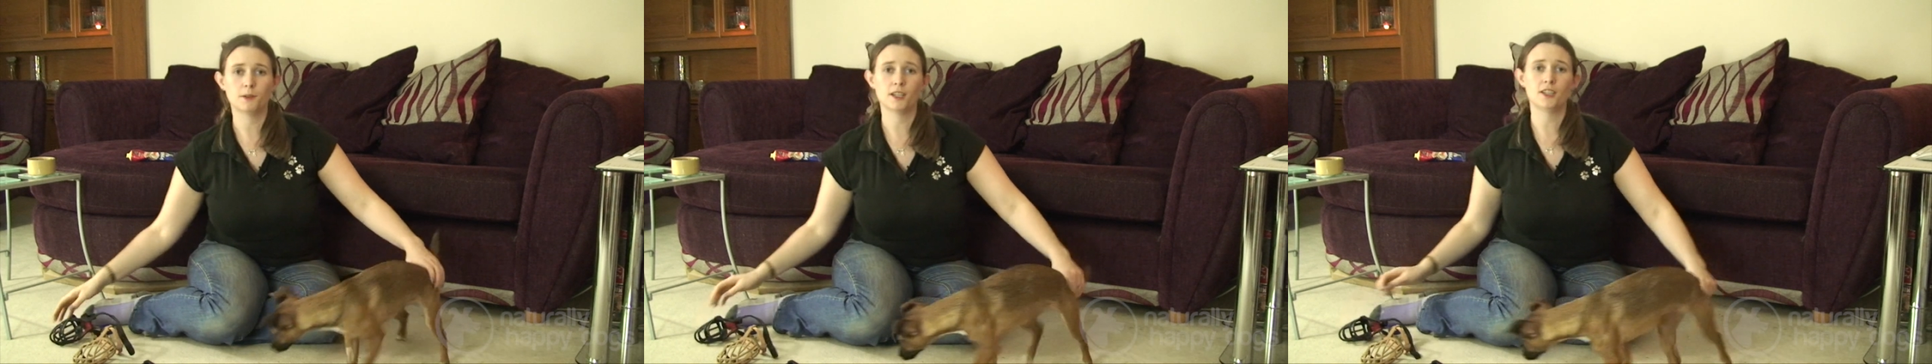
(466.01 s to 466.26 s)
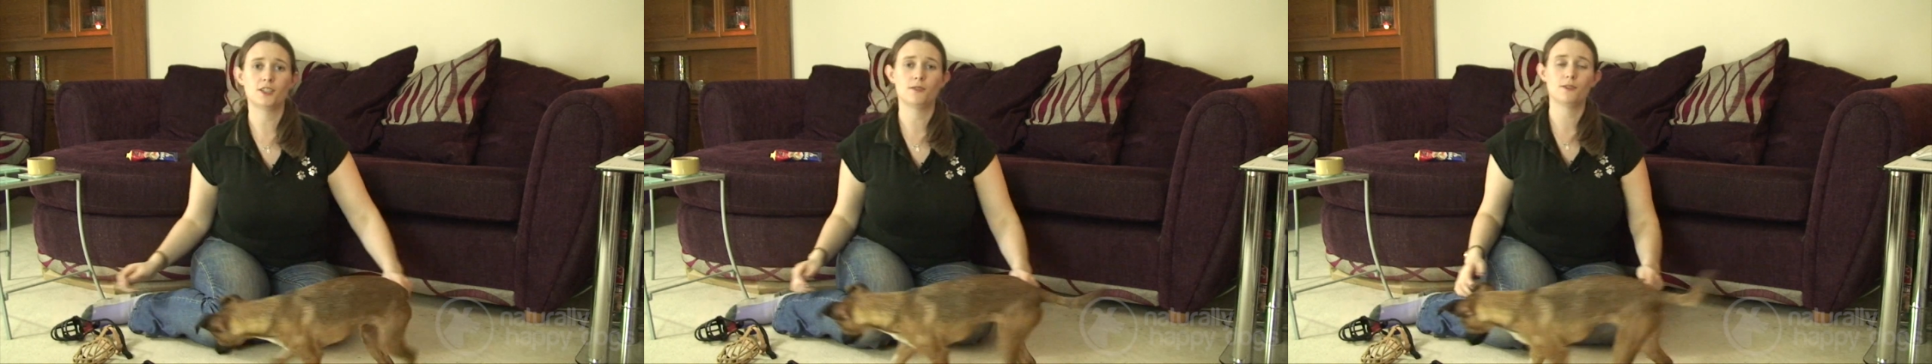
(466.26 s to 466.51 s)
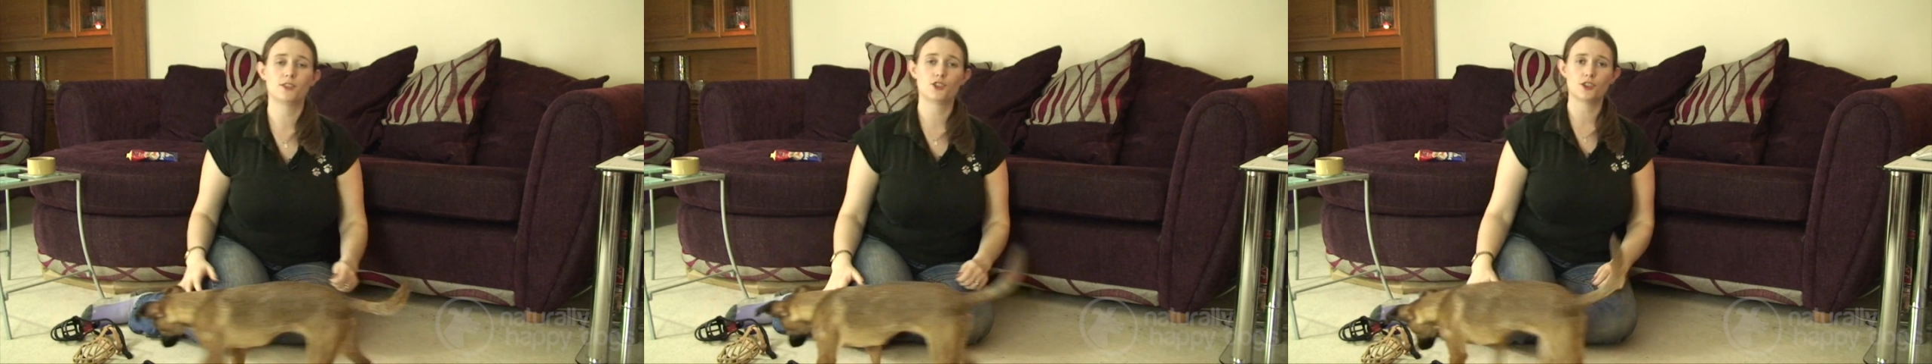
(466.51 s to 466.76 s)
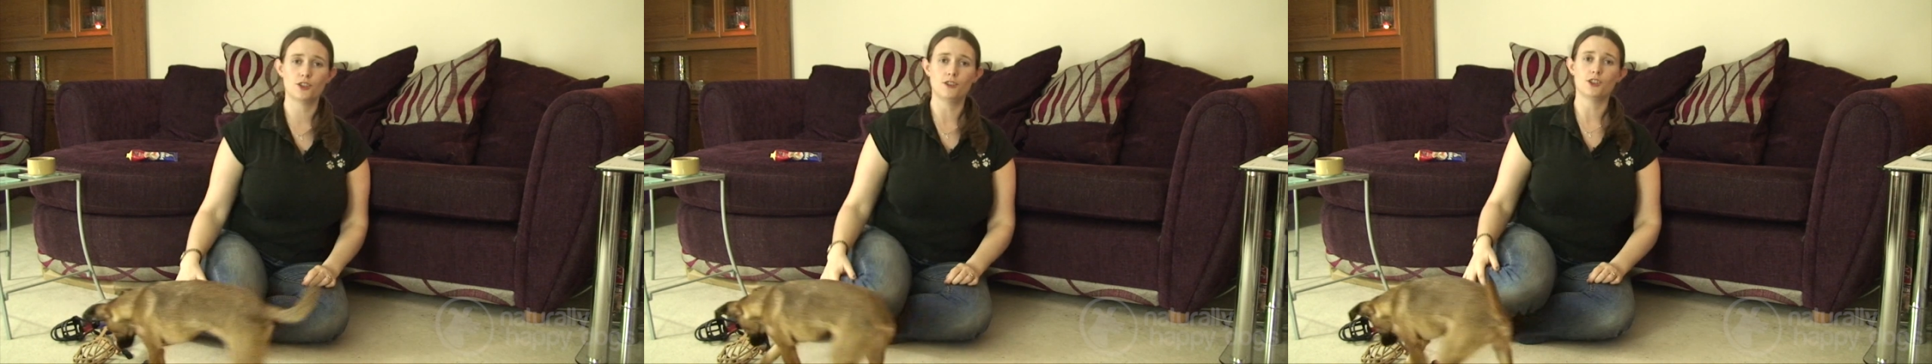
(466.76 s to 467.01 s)
what I do is
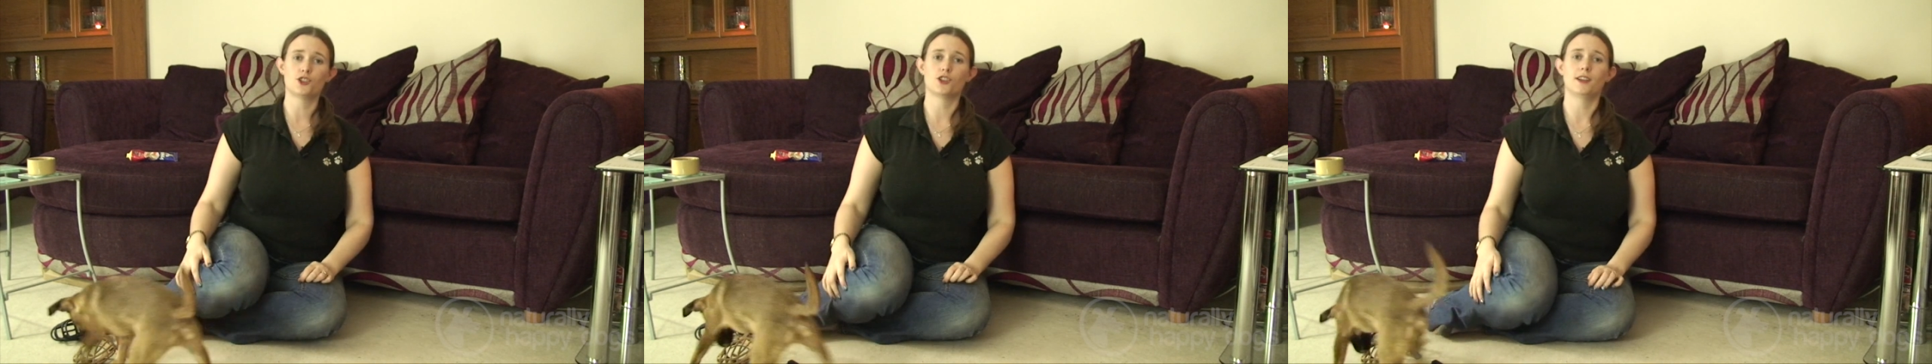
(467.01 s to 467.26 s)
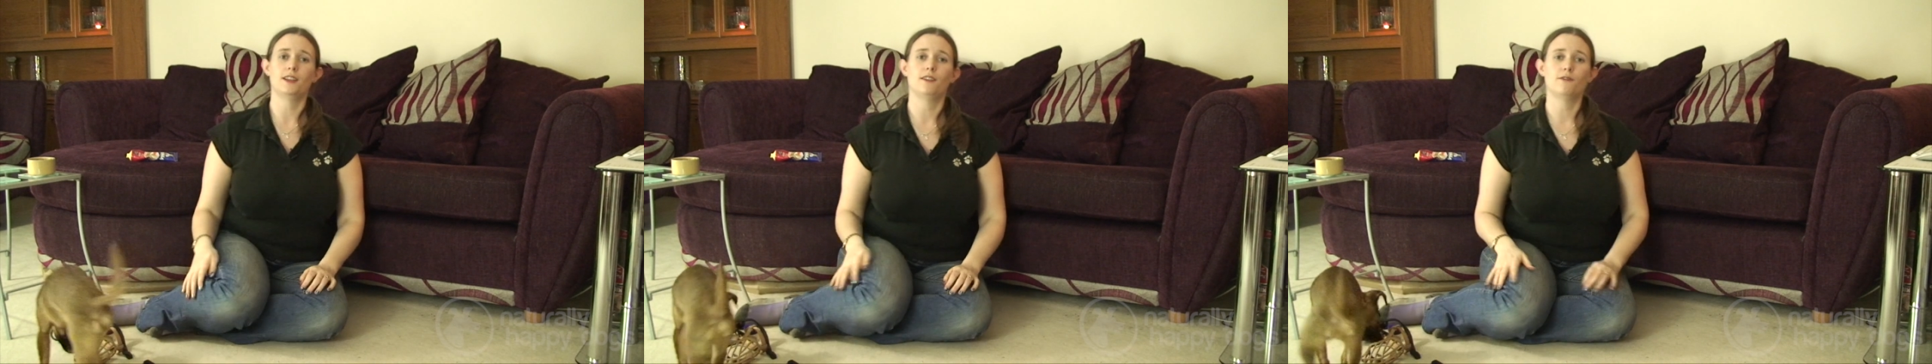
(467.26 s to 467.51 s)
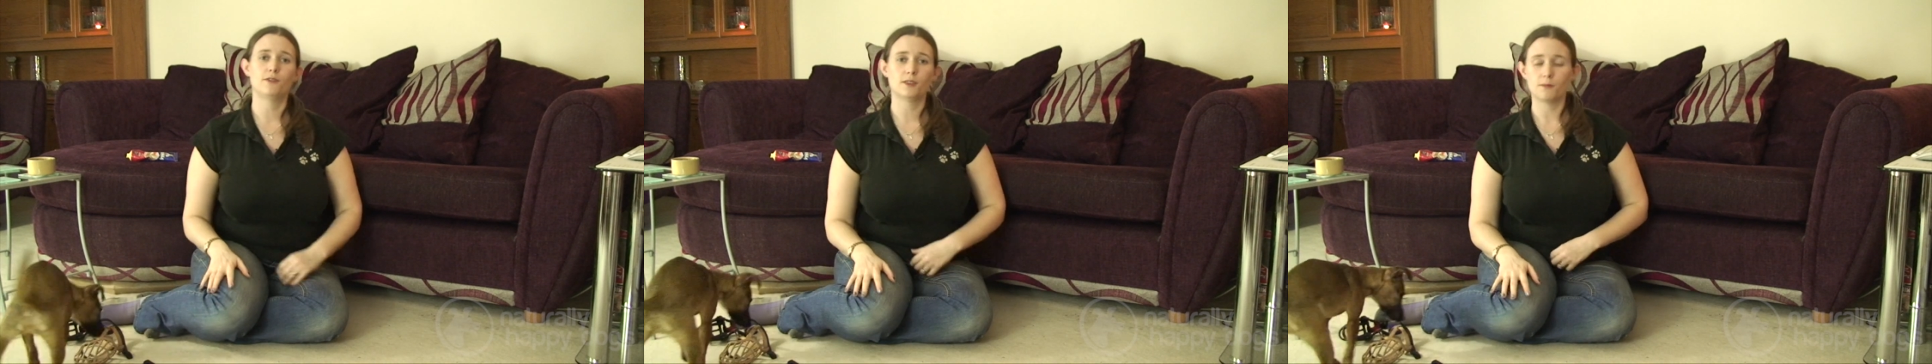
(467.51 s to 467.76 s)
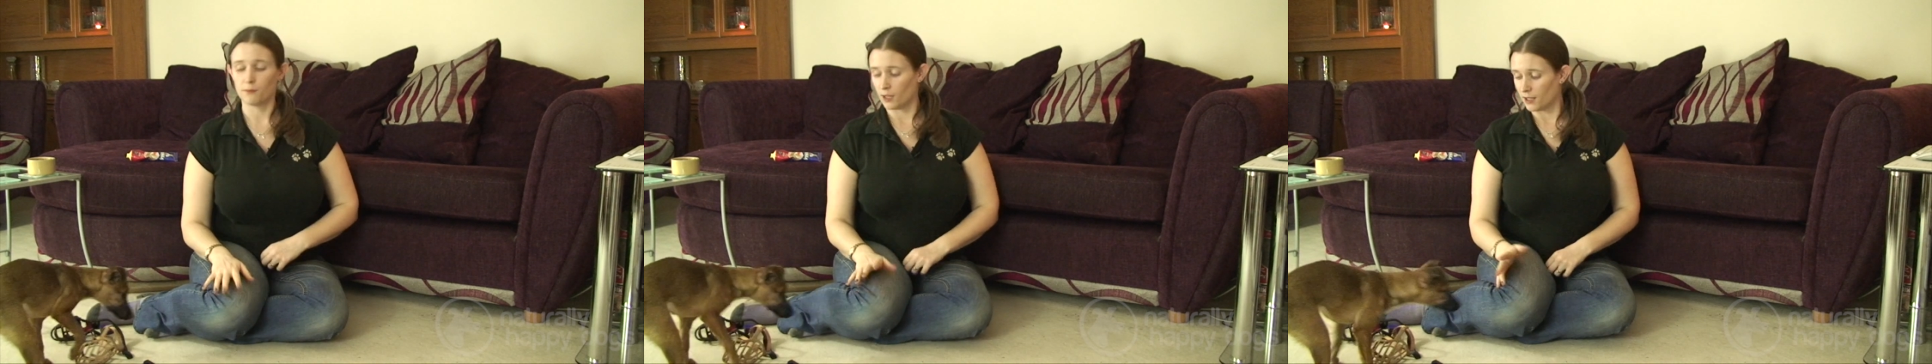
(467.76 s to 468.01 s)
do this training for a